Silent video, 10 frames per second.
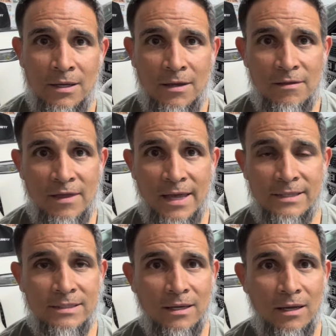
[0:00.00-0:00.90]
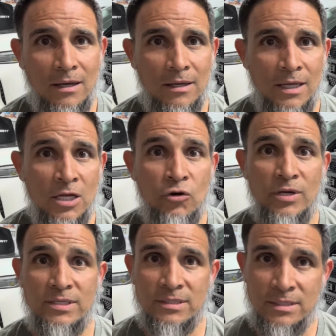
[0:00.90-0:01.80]
that
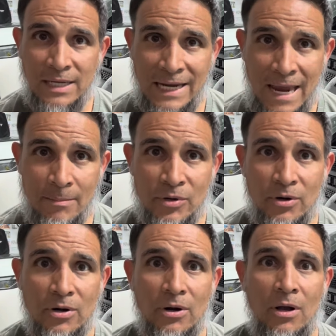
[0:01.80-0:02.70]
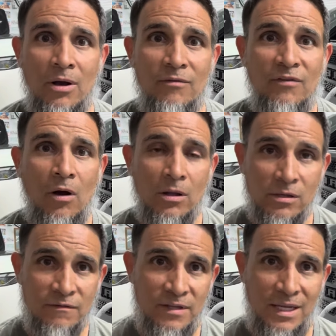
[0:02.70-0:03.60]
increases the diameter of all
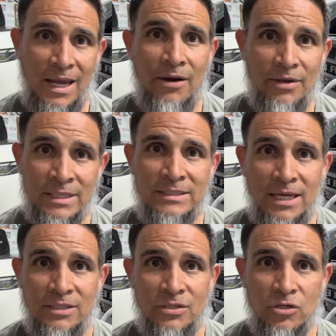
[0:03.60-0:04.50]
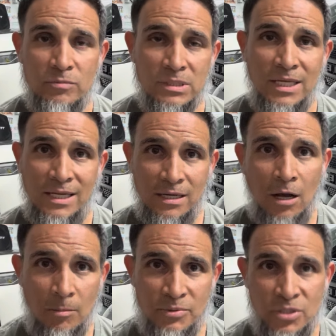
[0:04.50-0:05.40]
of the air intake tubes leading
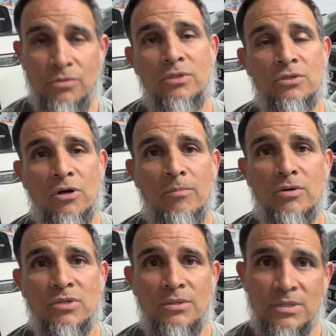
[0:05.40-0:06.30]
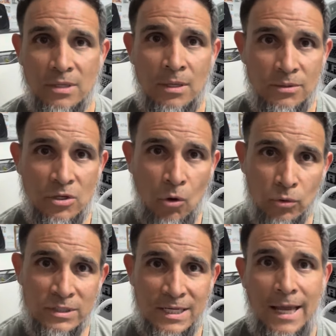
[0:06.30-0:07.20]
up to the turbos on the
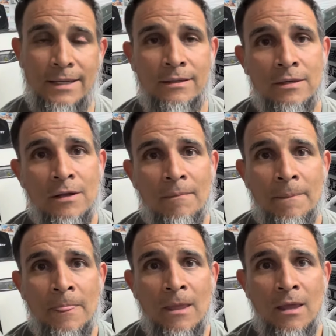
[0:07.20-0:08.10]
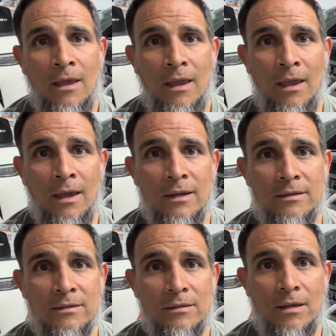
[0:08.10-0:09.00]
cold side.
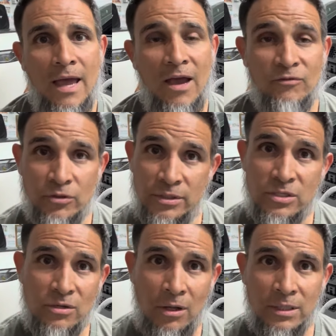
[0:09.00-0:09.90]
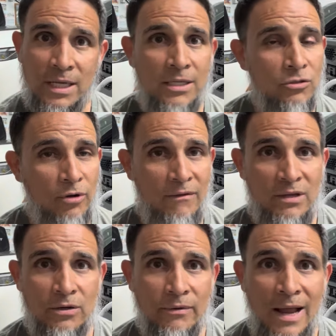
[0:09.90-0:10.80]
And after installing it and driving
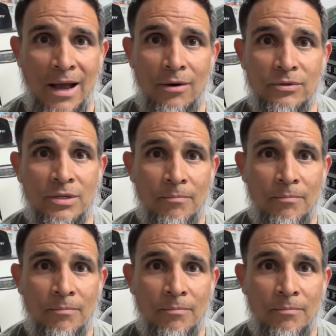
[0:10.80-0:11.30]
it around